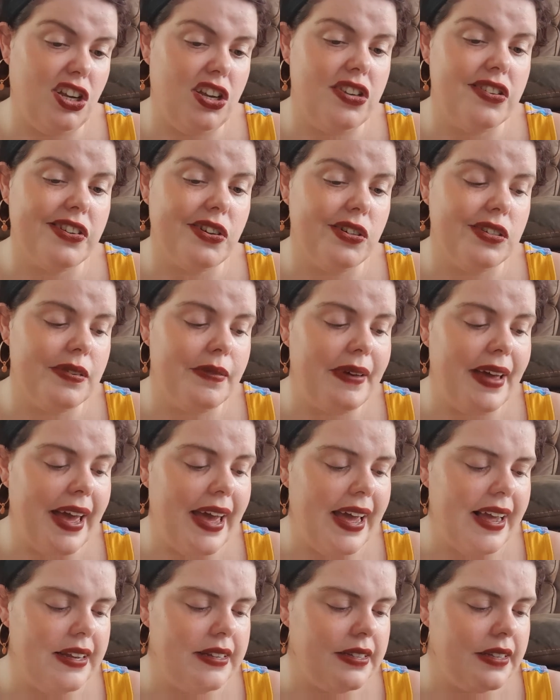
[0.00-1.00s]
It's got some
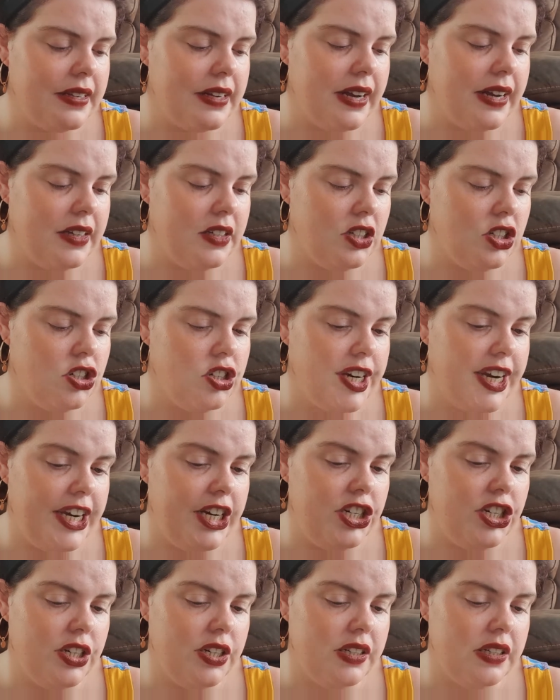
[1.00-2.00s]
excellent
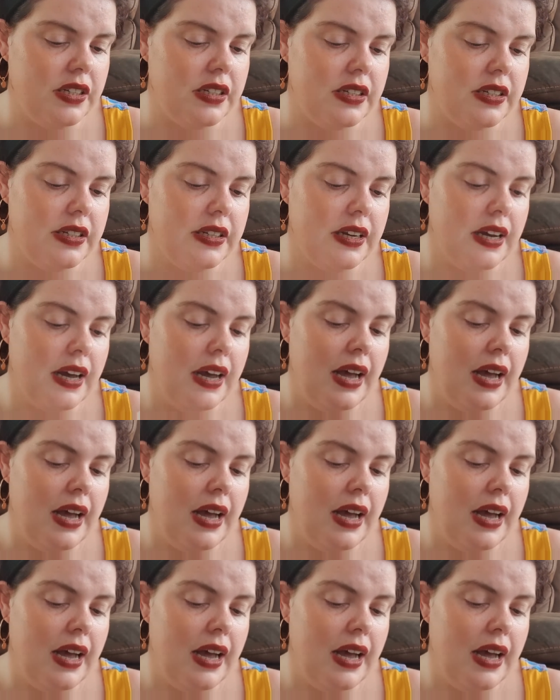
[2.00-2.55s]
illustrations,